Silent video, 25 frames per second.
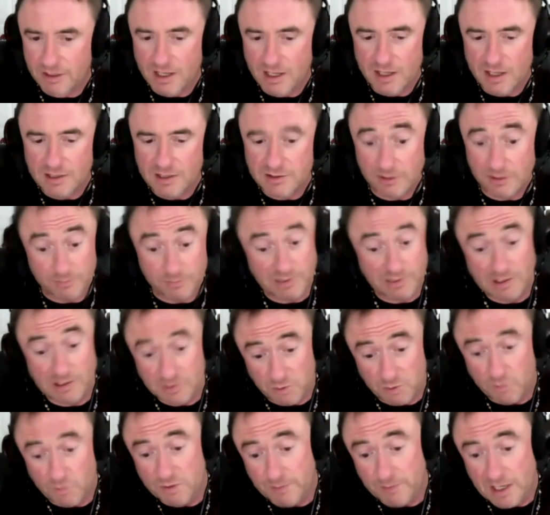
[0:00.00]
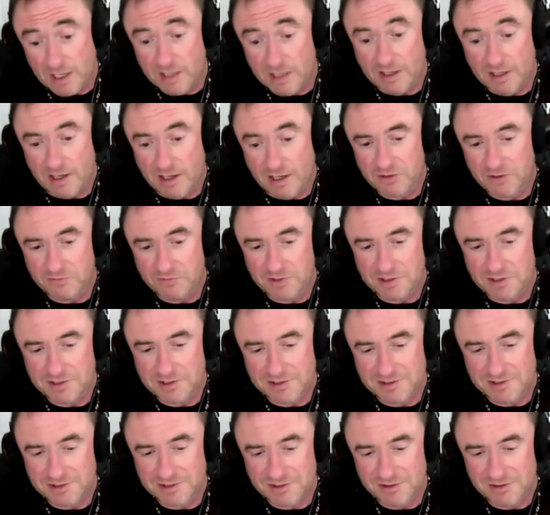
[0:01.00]
Sometimes what we make out of it
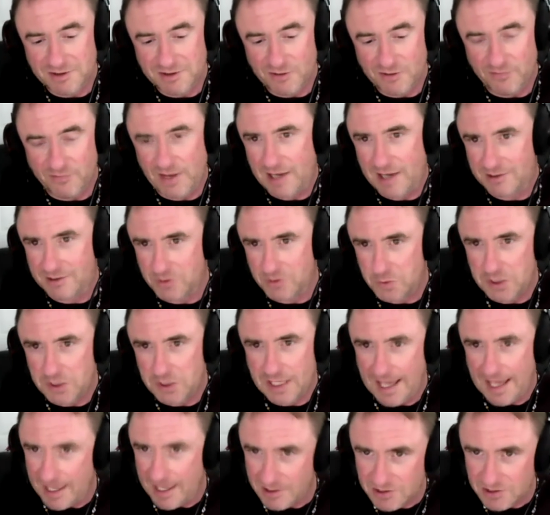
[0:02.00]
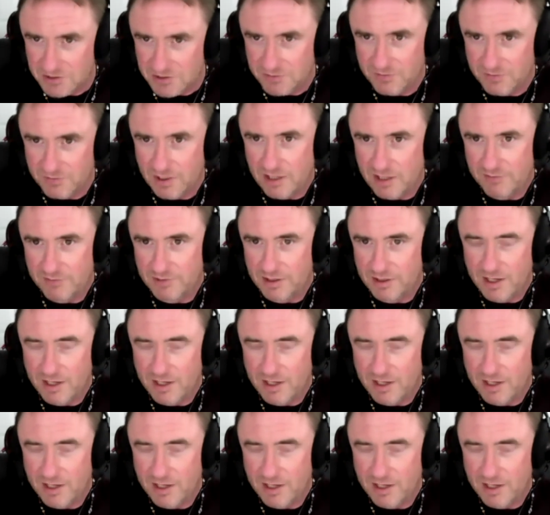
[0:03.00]
is the fact that we can survive it.